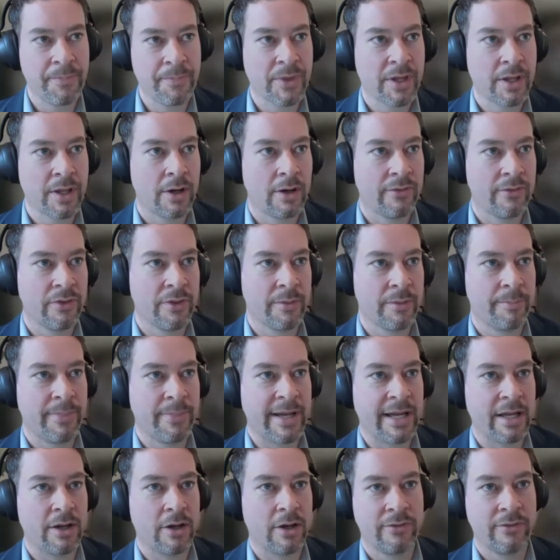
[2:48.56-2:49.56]

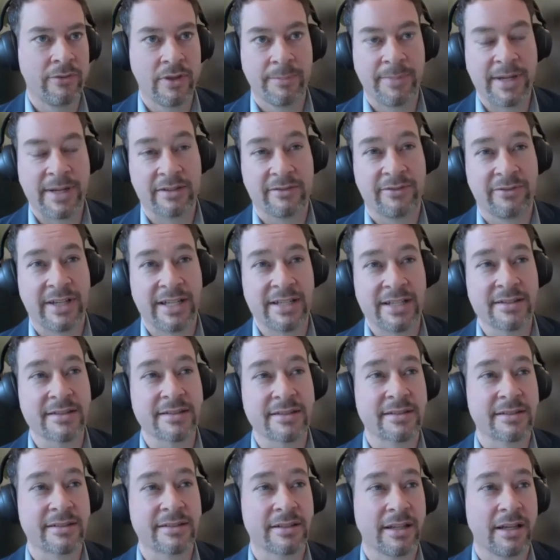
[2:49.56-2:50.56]
over the back
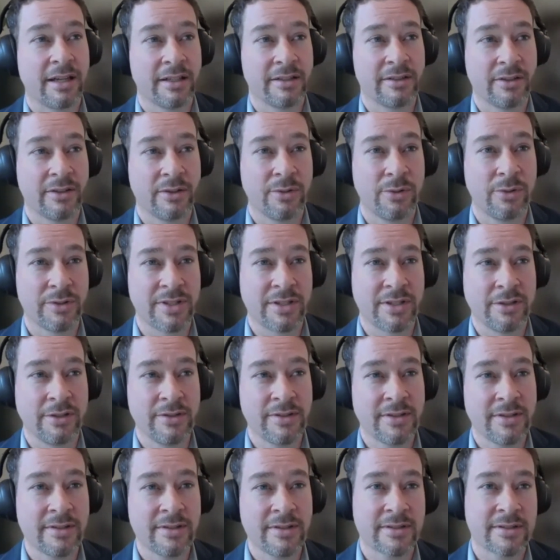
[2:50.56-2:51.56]
fence to cause a
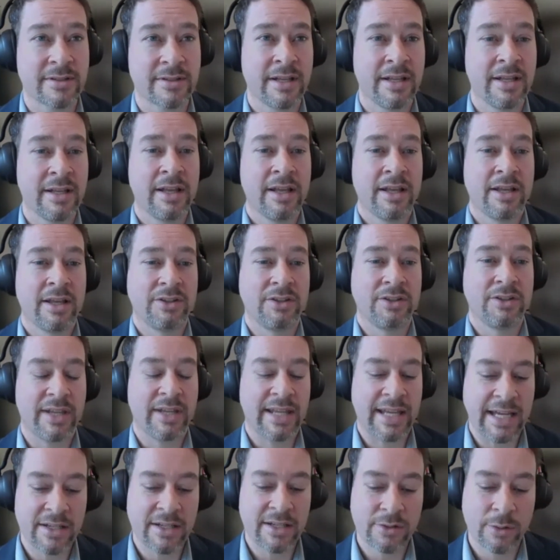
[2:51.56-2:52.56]
nuisance, you
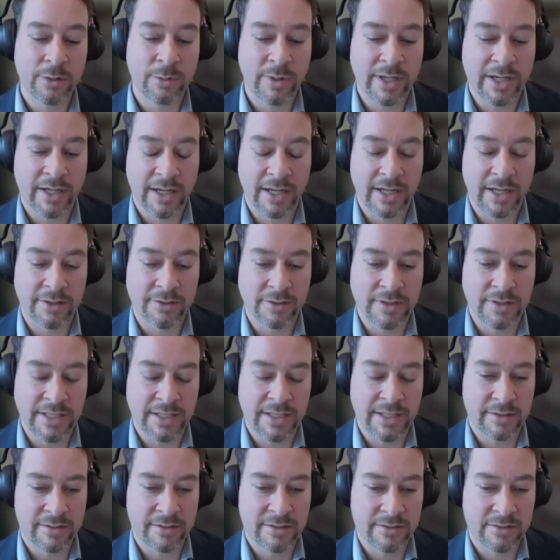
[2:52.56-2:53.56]
can do a 1 in
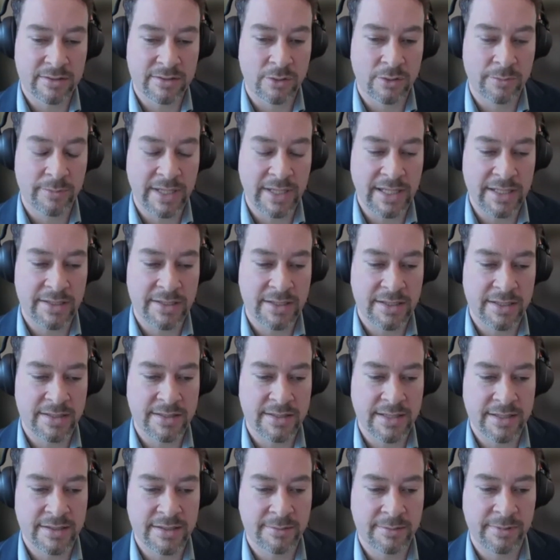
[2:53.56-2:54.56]
100-year storm. It
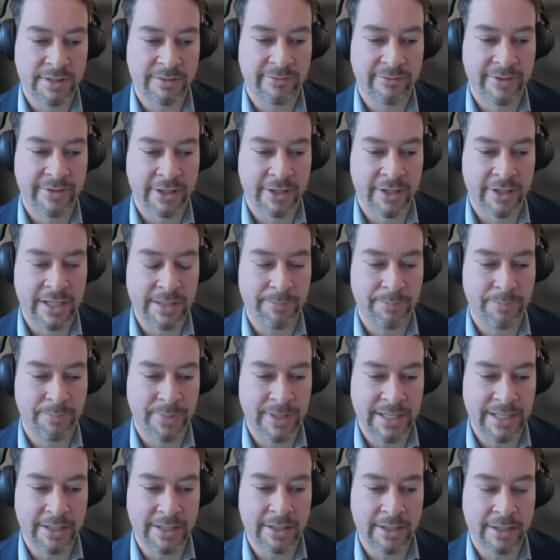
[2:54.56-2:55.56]
just tends to be very
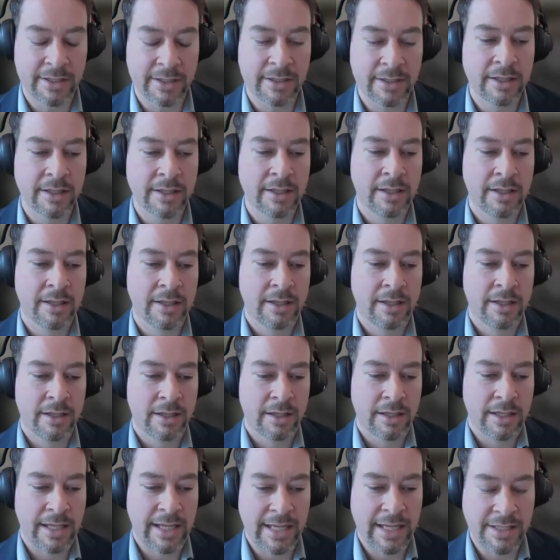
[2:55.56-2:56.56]
big
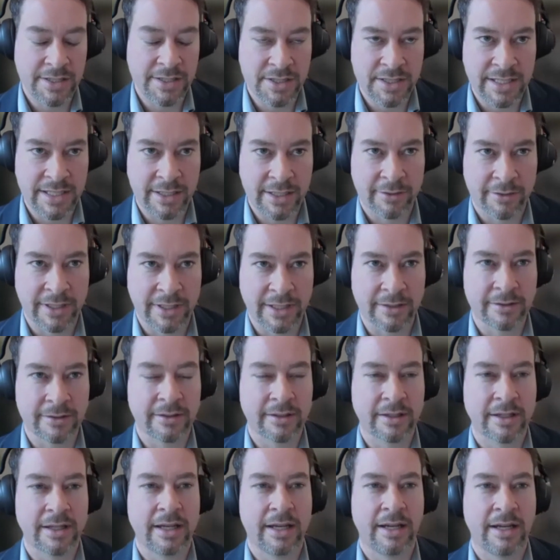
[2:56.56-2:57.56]
engineering
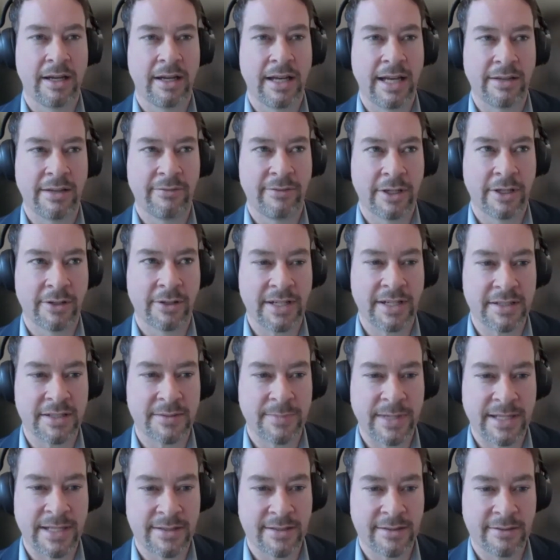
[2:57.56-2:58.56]
and very
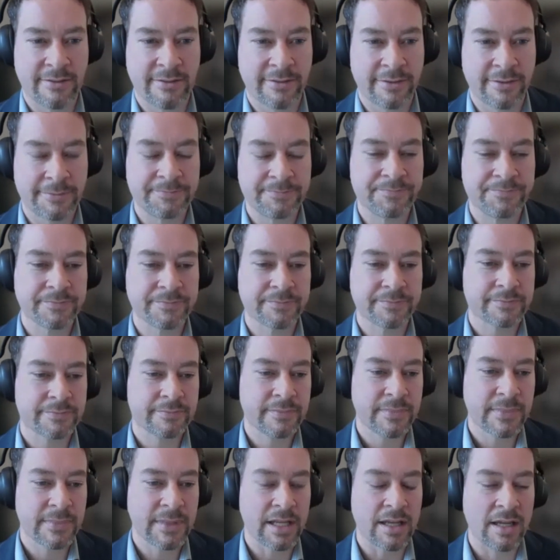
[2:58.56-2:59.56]
expensive,
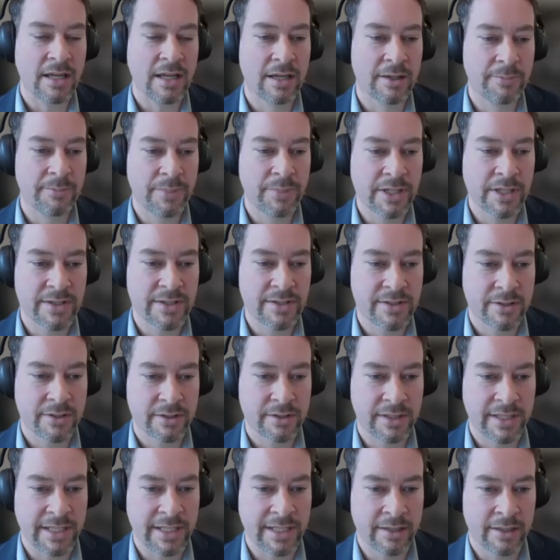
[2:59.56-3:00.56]
but it's
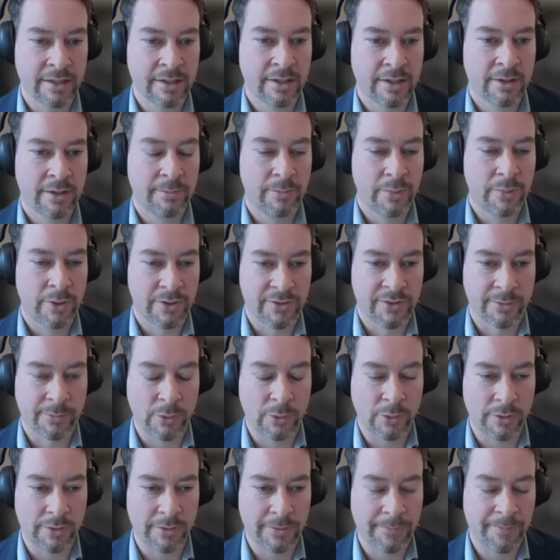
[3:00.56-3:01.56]
certainly
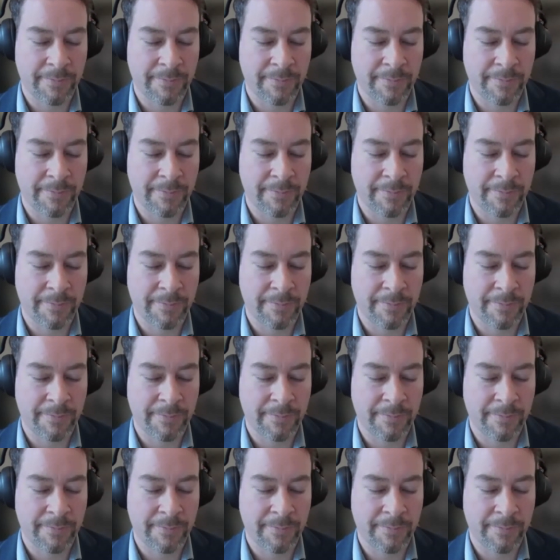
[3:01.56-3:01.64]
possible.